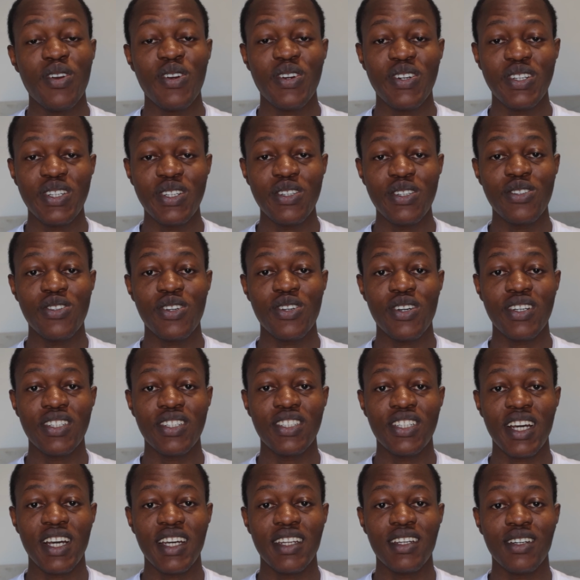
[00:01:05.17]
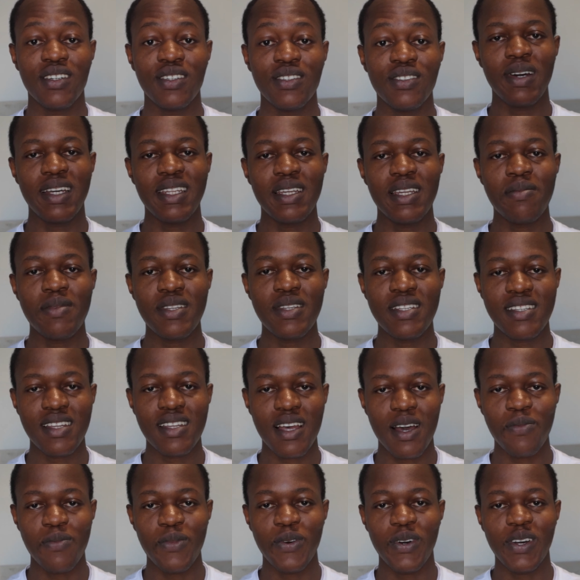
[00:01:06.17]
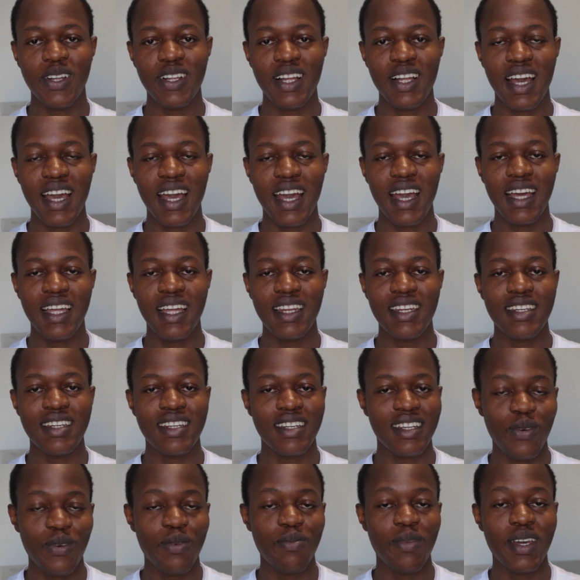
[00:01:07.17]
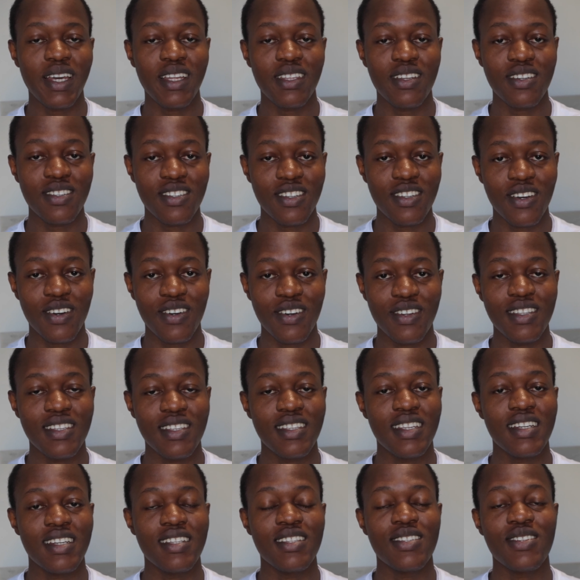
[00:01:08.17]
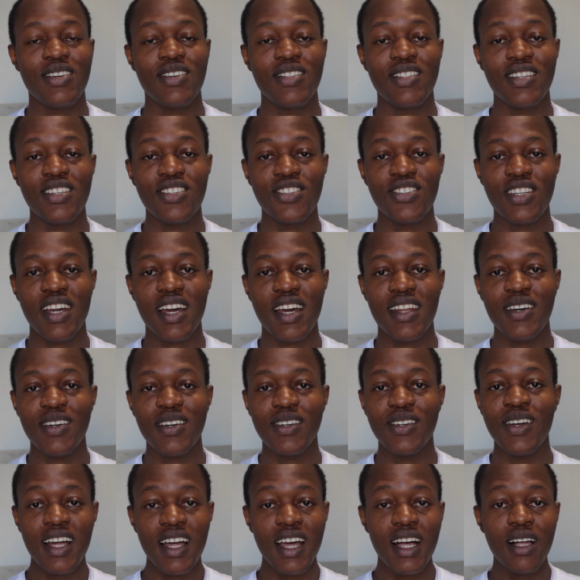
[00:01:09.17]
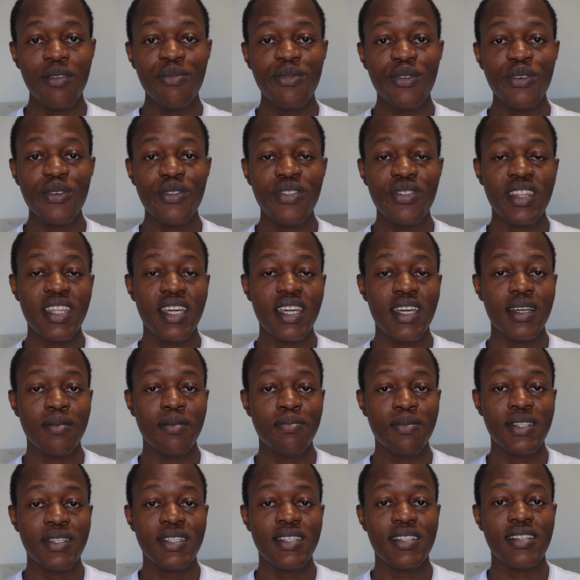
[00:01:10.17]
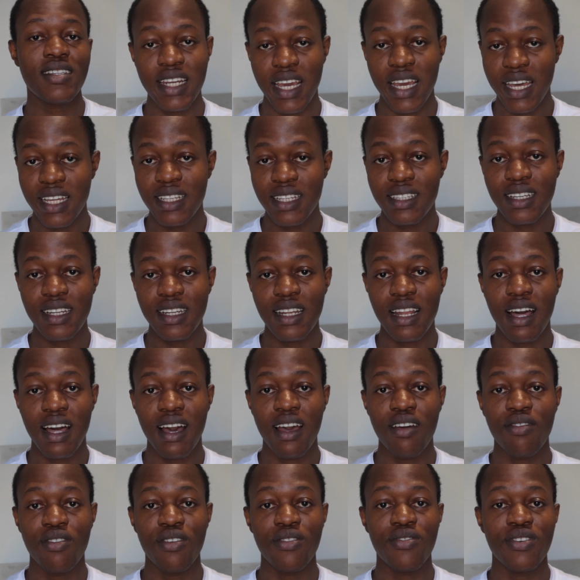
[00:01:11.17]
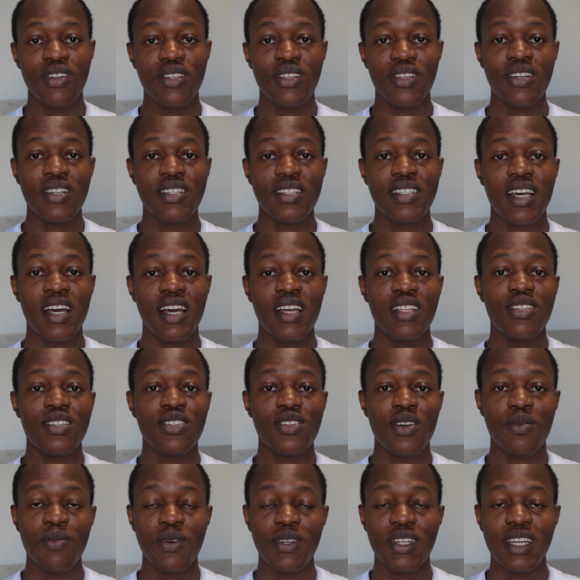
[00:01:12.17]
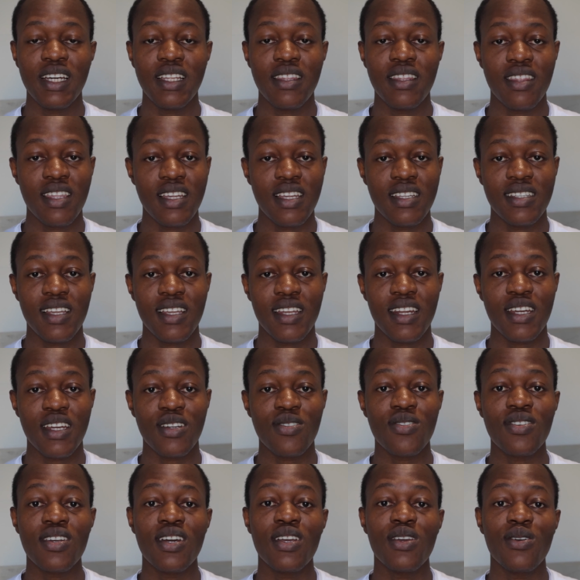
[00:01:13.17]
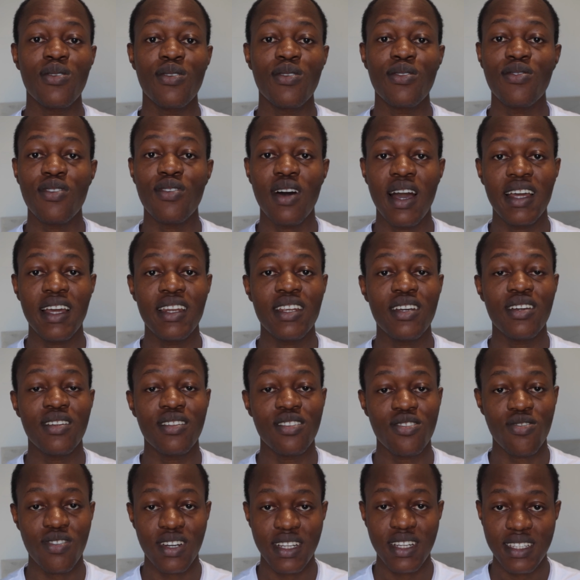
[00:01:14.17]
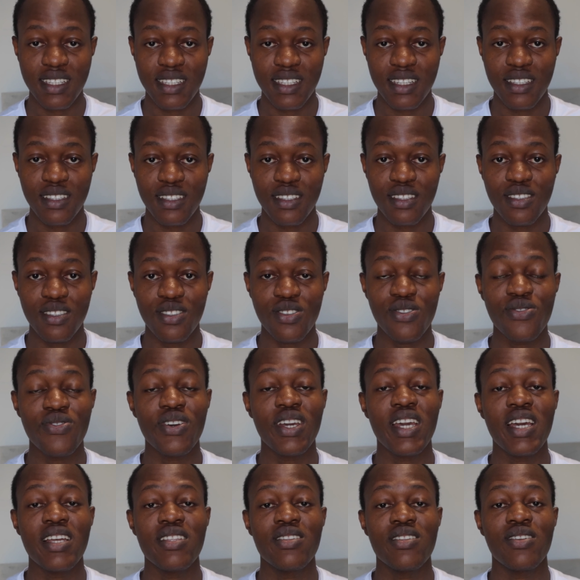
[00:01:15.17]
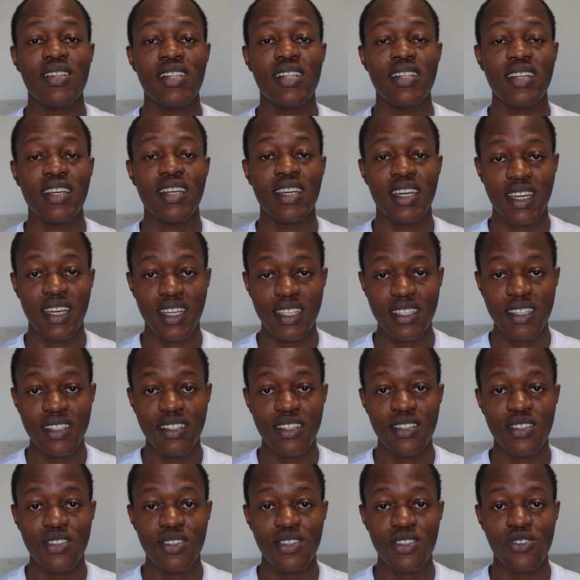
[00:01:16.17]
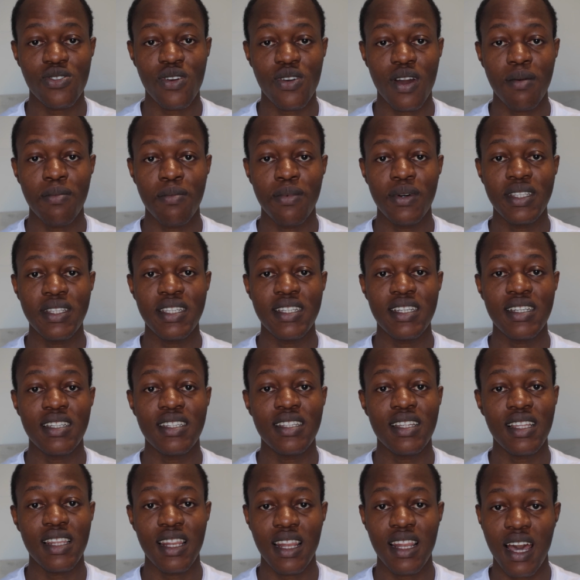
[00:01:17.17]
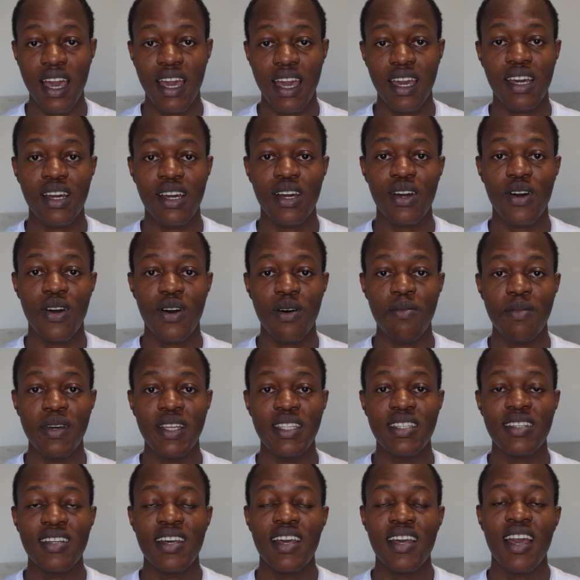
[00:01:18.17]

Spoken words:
you're new to our channel, my name is Samuel and we make nursing content on this channel. Helpful tips, day in the life of a nurse, and some other things that I know that you'll find interesting. Don't forget to hit the subscribe button, like, comment,